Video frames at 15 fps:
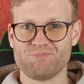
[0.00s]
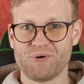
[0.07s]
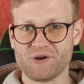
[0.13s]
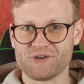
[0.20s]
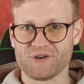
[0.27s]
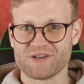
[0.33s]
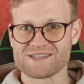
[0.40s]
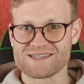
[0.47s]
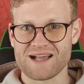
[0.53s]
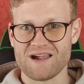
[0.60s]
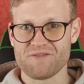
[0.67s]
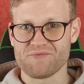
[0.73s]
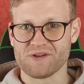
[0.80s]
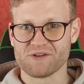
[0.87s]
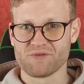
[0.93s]
put
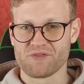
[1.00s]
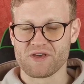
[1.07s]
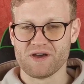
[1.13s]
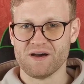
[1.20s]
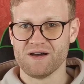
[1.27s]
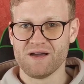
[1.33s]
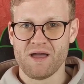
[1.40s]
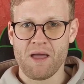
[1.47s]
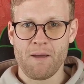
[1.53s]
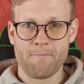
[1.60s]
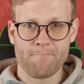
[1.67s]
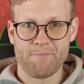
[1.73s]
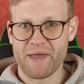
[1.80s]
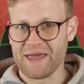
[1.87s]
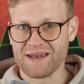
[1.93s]
yourself into the
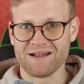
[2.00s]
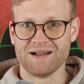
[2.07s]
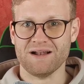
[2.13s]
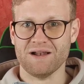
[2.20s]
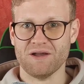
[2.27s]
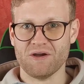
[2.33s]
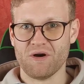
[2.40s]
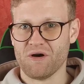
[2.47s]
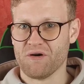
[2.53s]
battle